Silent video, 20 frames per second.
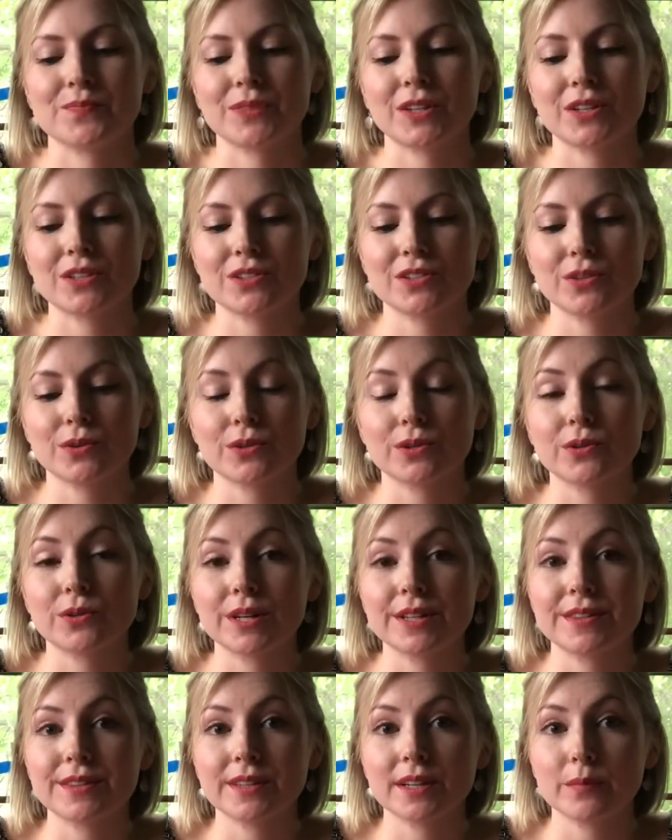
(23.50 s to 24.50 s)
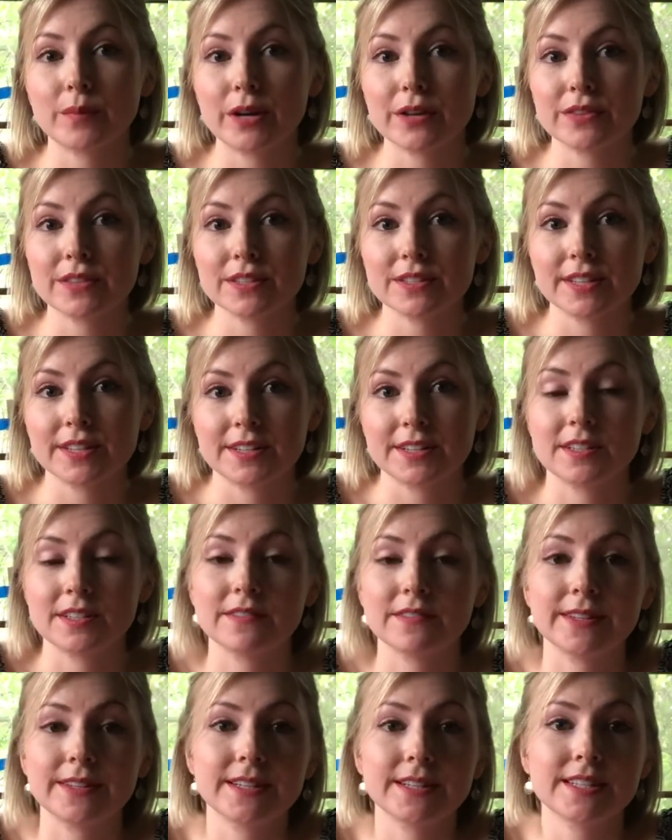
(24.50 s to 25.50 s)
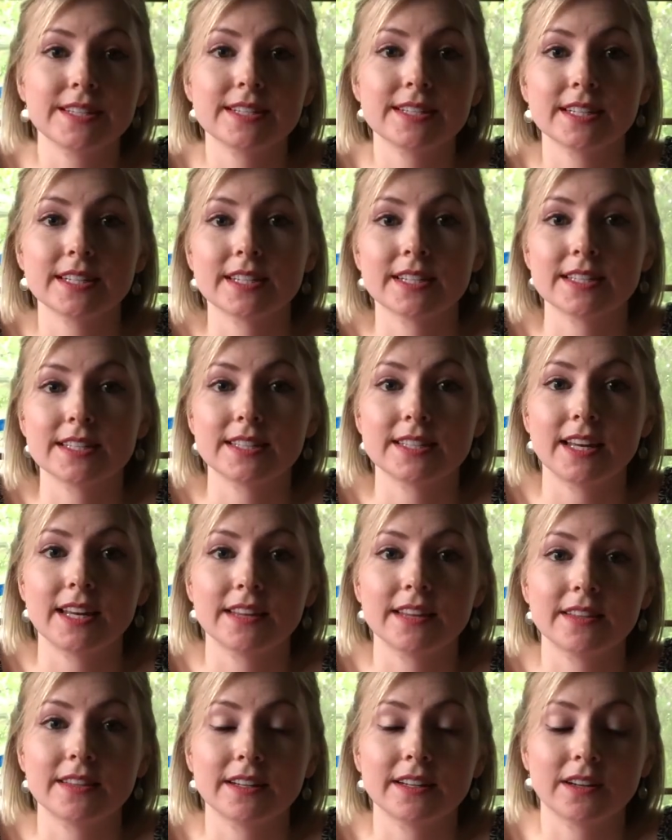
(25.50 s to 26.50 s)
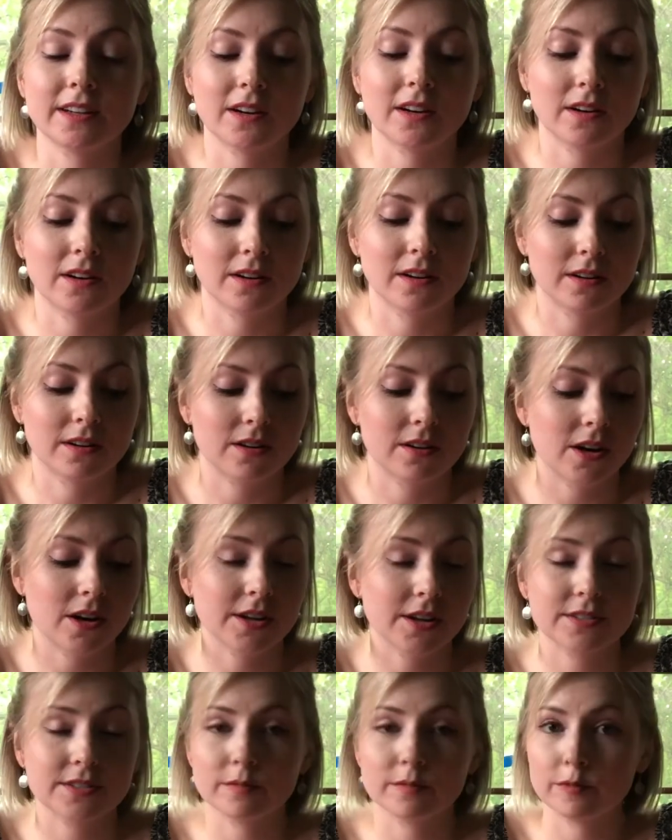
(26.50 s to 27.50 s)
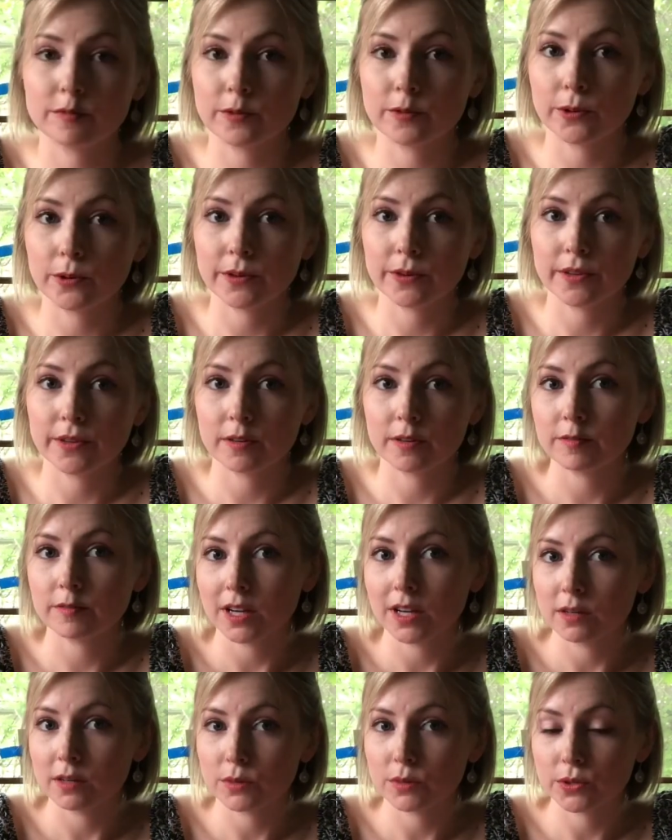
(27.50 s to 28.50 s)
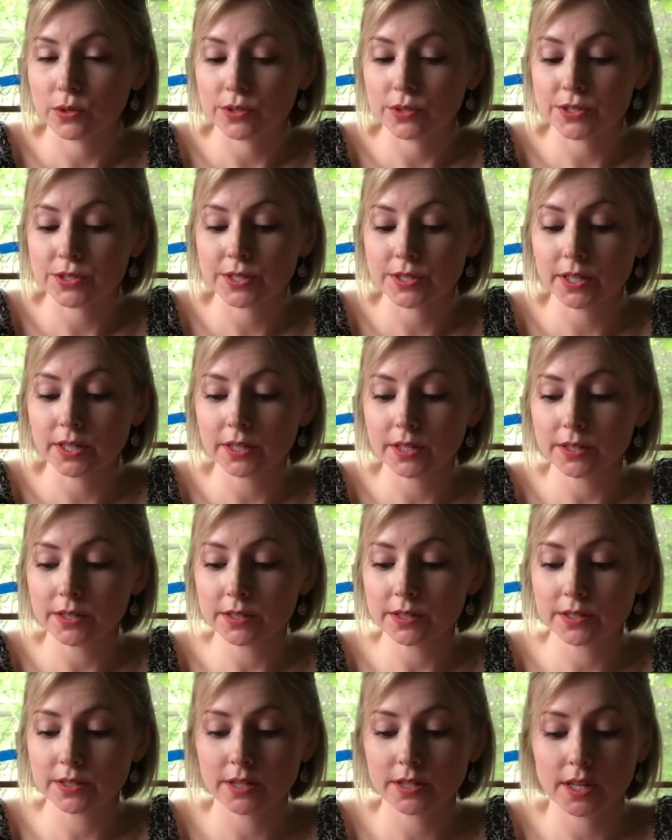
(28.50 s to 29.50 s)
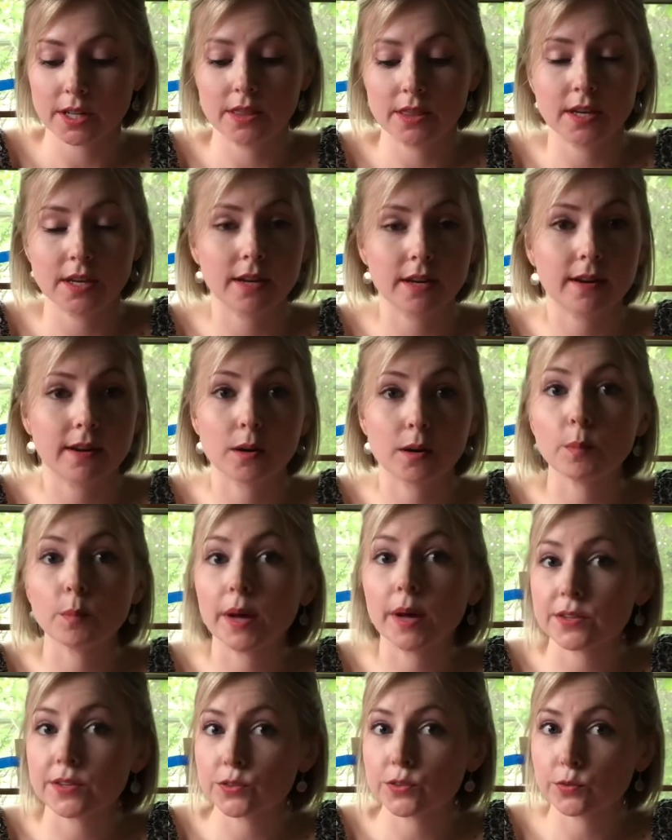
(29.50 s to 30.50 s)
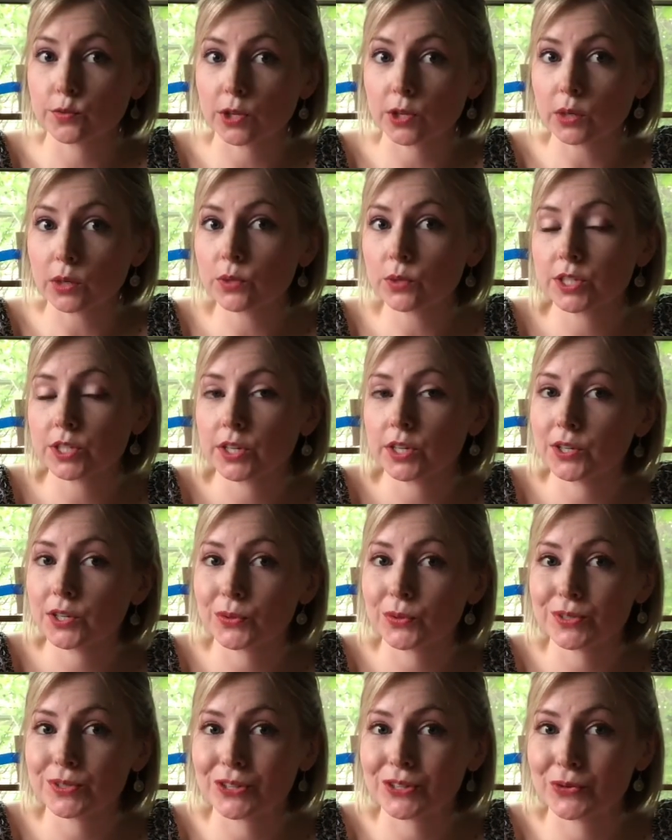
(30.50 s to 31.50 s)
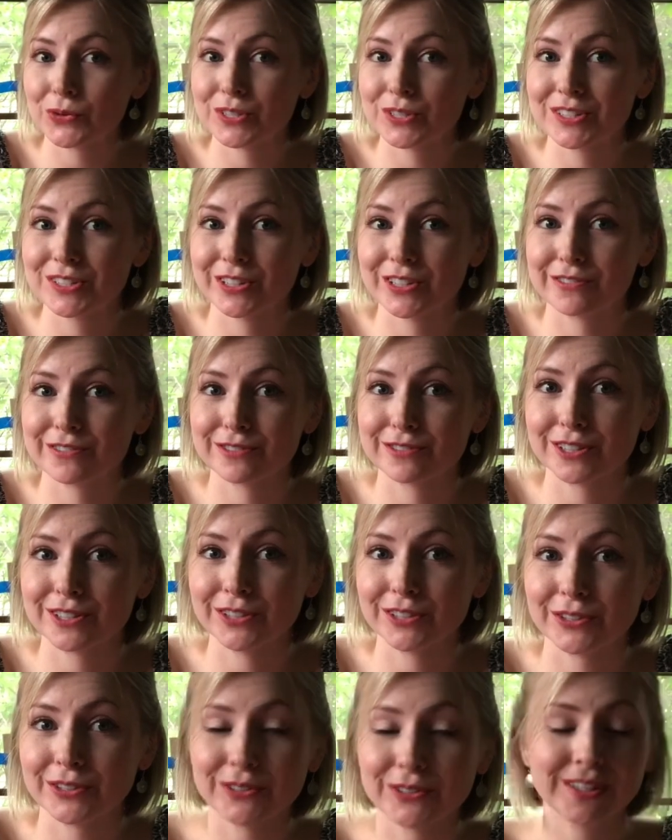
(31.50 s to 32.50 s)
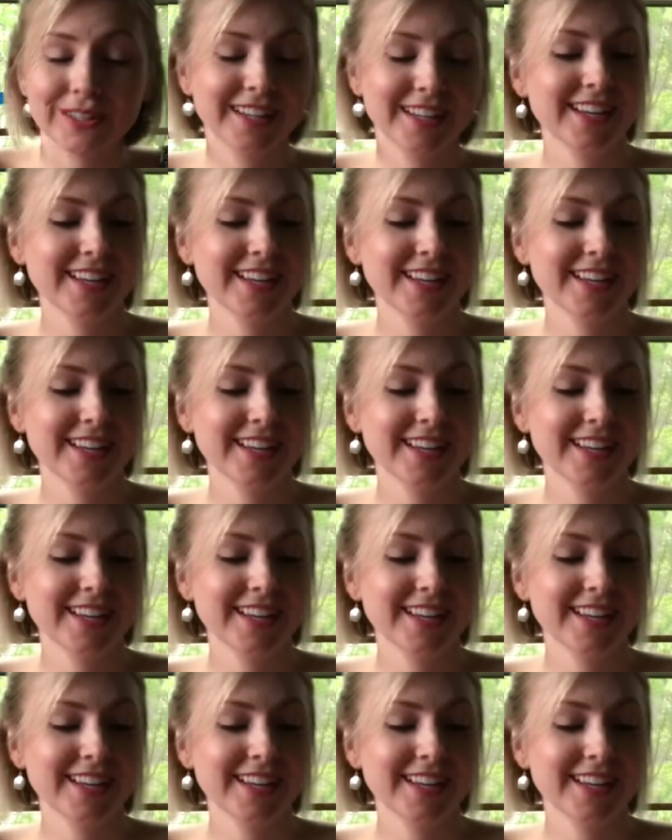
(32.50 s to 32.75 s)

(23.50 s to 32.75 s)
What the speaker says: So the great thing about these activities is that they are awesome for their fine motor skills. They are mess-free, which I know is always good for you.